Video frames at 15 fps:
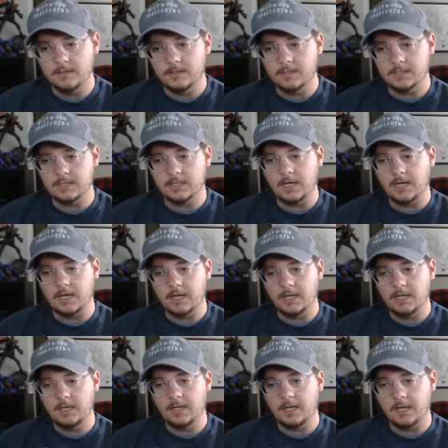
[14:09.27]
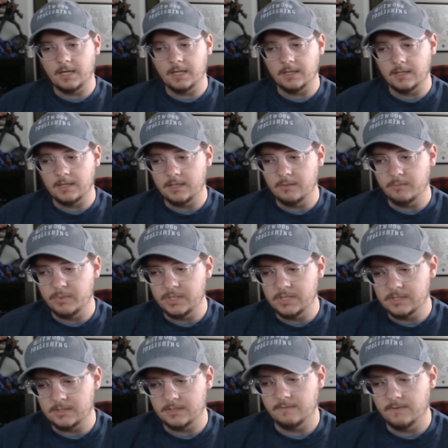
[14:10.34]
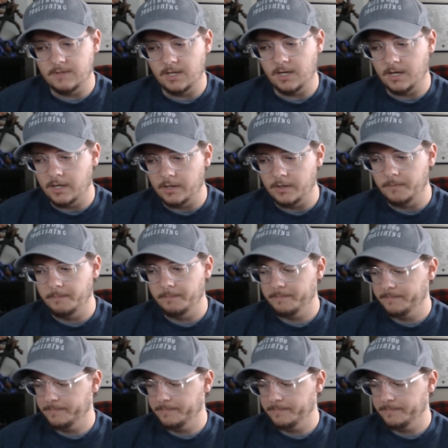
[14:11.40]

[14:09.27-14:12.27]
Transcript: the sky and the beasts of the air.